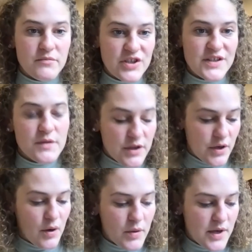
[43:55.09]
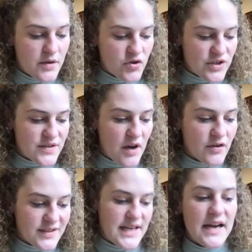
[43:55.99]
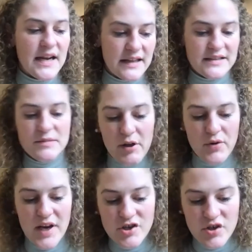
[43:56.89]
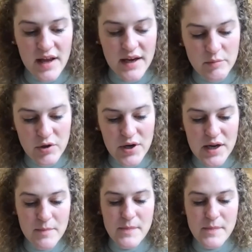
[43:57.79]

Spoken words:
just understanding that's my location in that community.